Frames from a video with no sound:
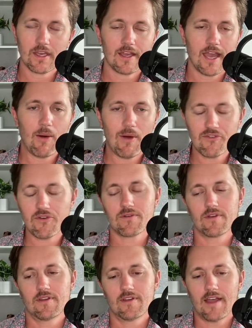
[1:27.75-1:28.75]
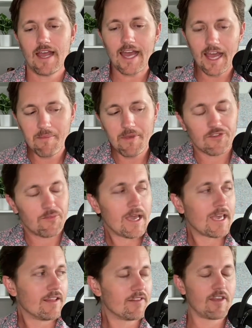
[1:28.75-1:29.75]
However, I kind of miss
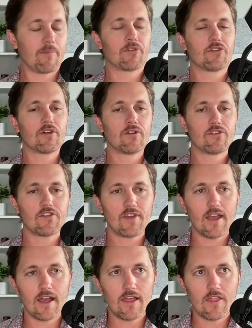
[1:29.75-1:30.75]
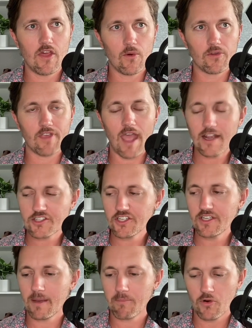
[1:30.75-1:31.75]
making these episodes. There was
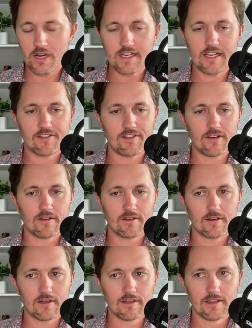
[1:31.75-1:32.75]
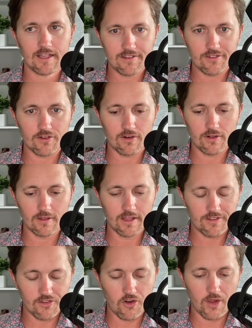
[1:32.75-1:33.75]
actually a pretty decent
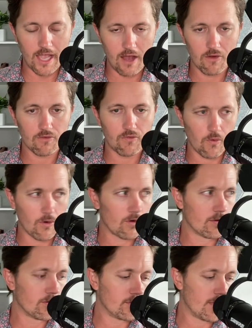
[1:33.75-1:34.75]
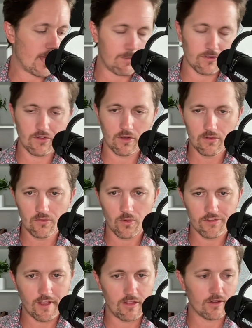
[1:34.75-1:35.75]
listener count for the episodes
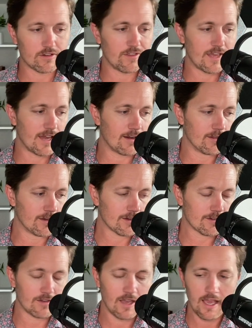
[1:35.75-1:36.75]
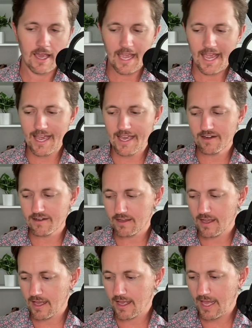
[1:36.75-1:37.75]
once I looked at the analytics. And
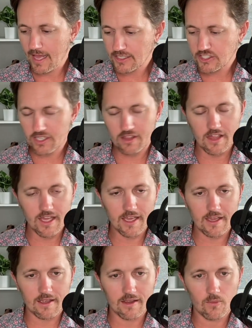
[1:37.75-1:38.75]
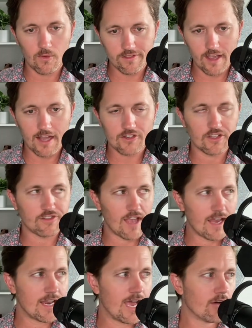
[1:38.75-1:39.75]
I actually think once I actually
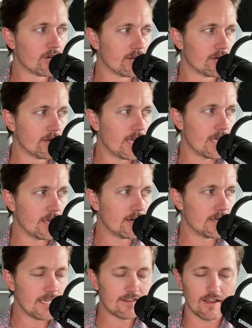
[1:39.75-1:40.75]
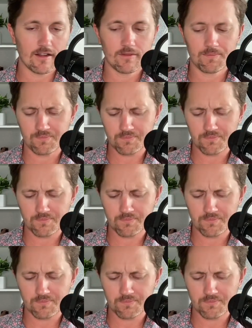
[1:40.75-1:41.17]
sat down and detailed